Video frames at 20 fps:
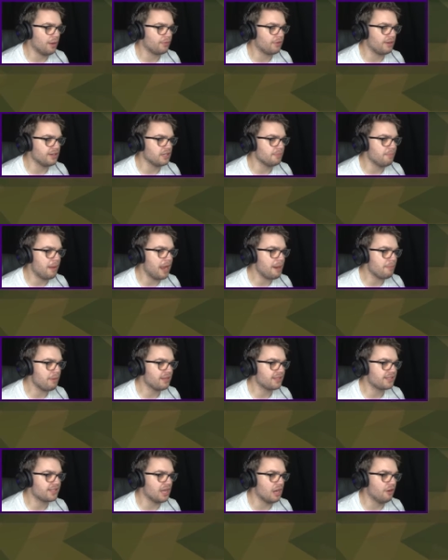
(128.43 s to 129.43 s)
going to make
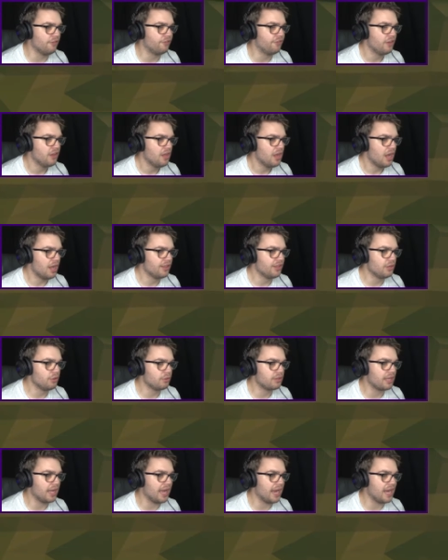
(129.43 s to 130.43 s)
myself a
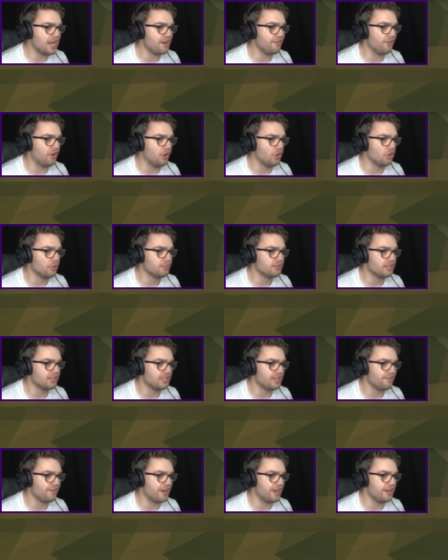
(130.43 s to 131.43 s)
little cave home to
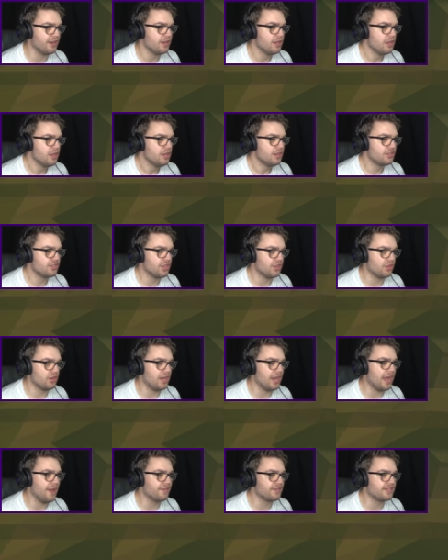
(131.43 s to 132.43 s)
live in, so that
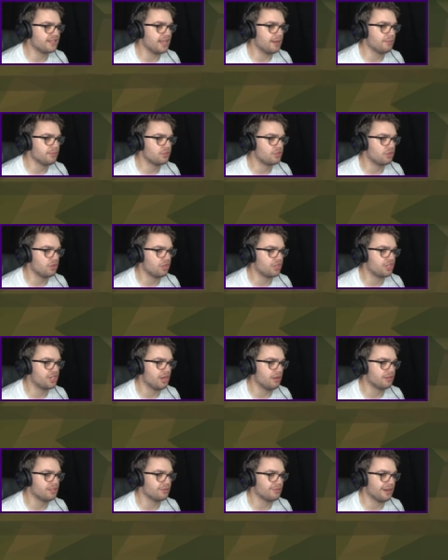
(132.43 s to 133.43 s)
I have some sort of
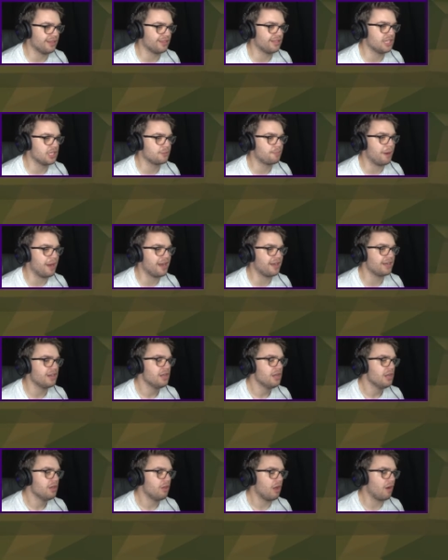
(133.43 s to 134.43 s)
shelter rather than just being,
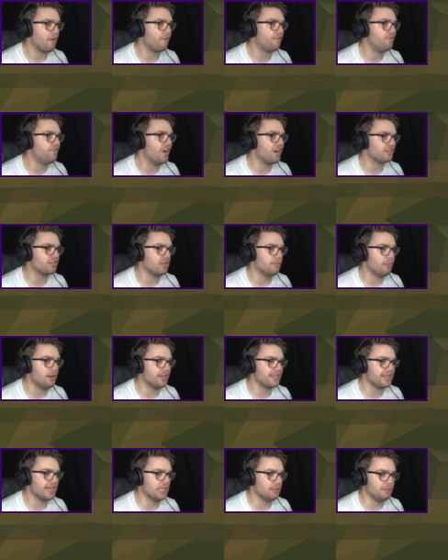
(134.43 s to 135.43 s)
like, fucked on by
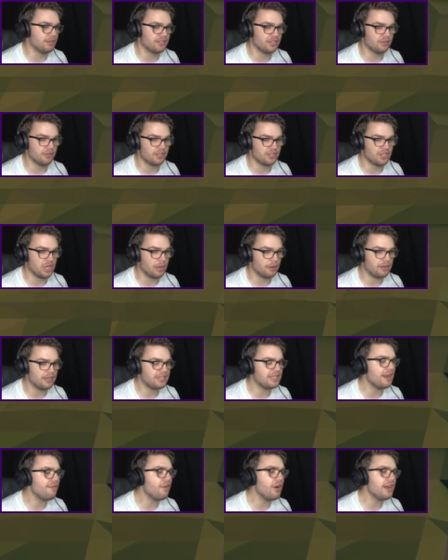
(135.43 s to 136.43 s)
the elements all the time.
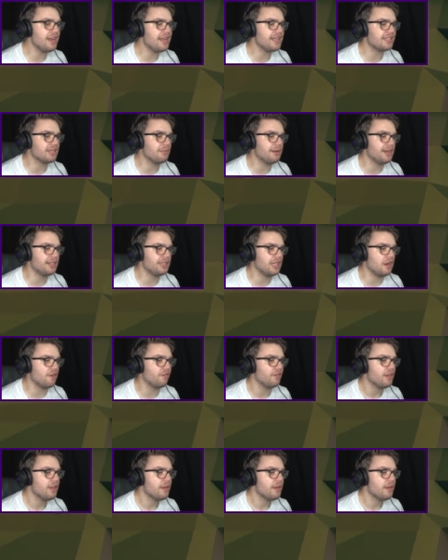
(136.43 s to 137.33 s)
Because everyone needs somewhere to live.